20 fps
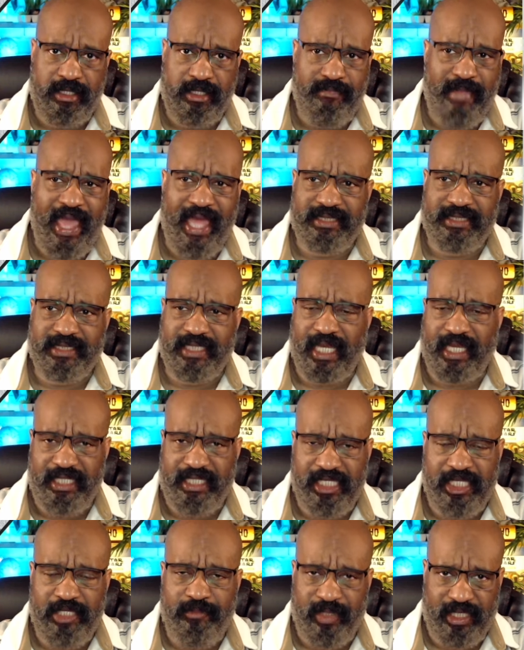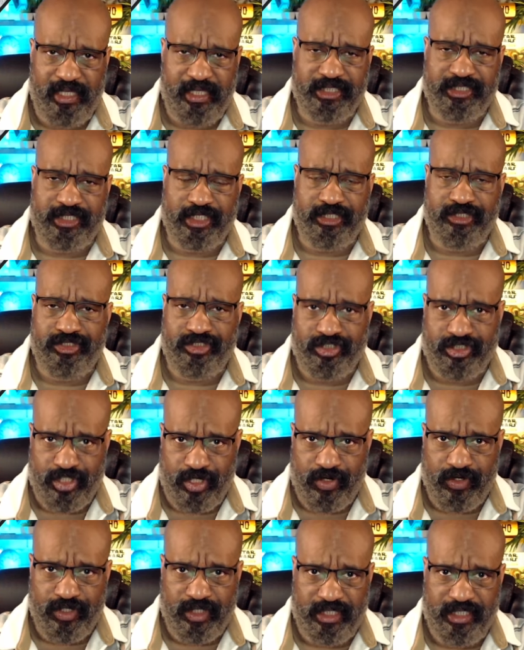Matt Taibbi is a
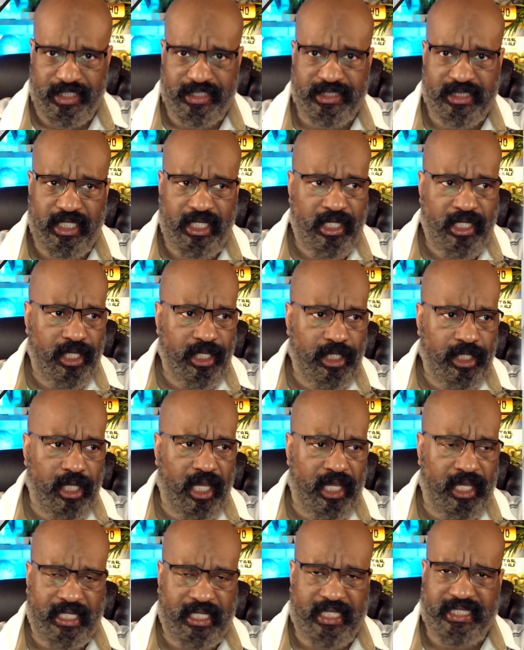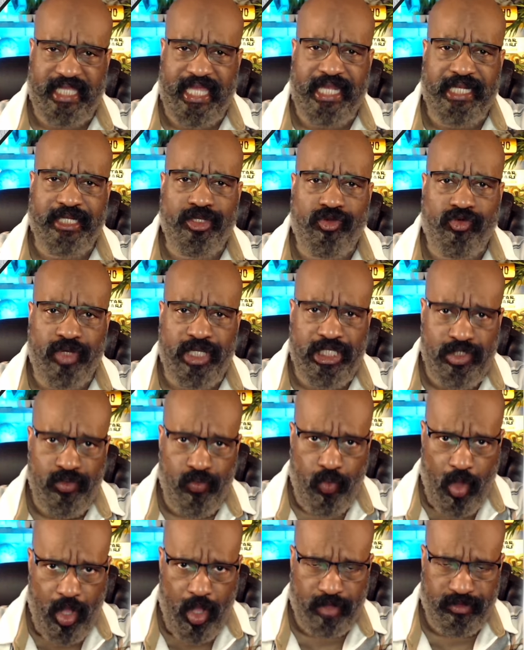journalist. Glenn
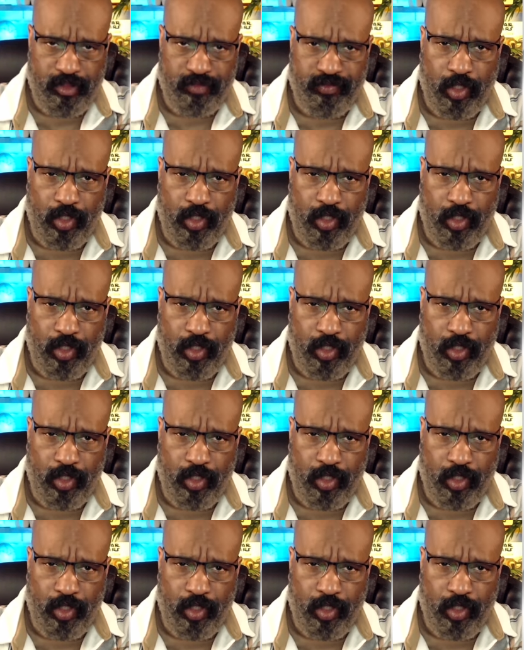Greenwald,